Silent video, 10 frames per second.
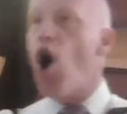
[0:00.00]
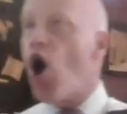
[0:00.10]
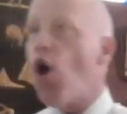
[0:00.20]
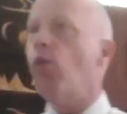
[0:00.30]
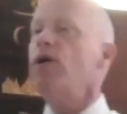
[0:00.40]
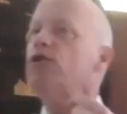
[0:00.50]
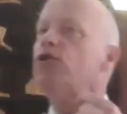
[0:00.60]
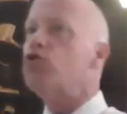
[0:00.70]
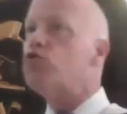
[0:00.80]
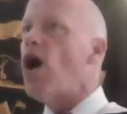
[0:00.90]
always
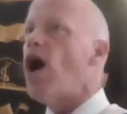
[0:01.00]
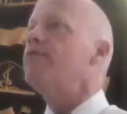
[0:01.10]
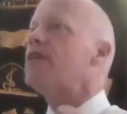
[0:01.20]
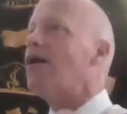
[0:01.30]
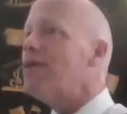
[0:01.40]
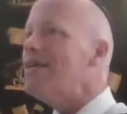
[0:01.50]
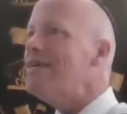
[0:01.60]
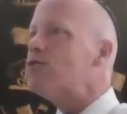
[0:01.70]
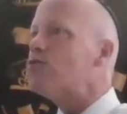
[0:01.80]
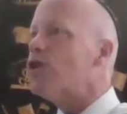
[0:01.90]
drives how
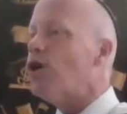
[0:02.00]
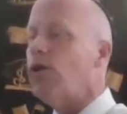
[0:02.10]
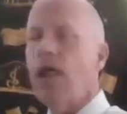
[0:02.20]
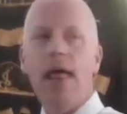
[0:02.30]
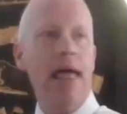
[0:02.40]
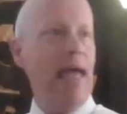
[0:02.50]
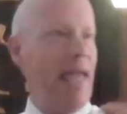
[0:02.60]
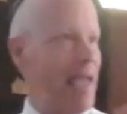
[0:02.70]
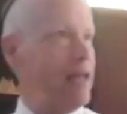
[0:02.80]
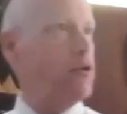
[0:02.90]
Israel
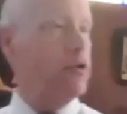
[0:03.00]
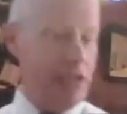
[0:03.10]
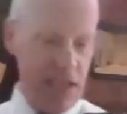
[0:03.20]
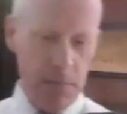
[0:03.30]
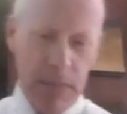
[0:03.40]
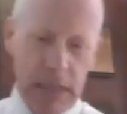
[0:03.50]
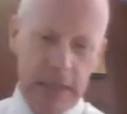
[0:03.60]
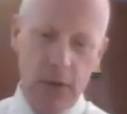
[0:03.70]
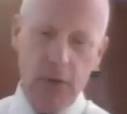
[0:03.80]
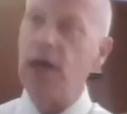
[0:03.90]
handles its
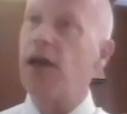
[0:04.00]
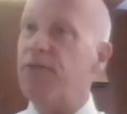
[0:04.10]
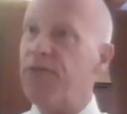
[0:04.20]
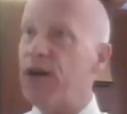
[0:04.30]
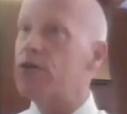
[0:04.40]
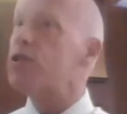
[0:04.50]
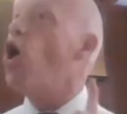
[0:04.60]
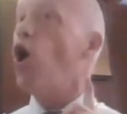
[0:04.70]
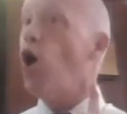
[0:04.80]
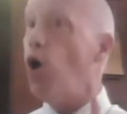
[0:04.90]
military affairs,
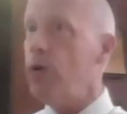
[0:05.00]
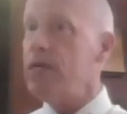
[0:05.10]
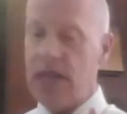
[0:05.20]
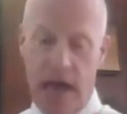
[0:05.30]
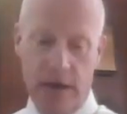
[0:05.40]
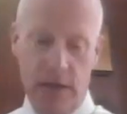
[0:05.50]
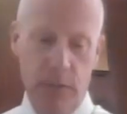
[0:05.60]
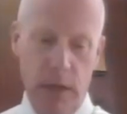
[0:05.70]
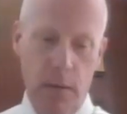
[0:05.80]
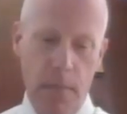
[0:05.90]
always has
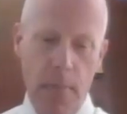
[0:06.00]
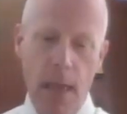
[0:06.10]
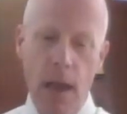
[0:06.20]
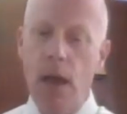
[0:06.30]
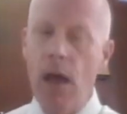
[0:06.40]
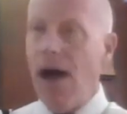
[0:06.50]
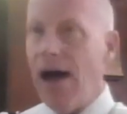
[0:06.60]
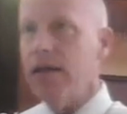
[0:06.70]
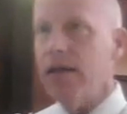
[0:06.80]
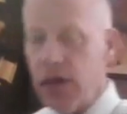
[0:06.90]
been.
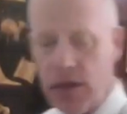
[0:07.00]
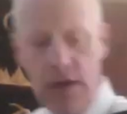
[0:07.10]
I think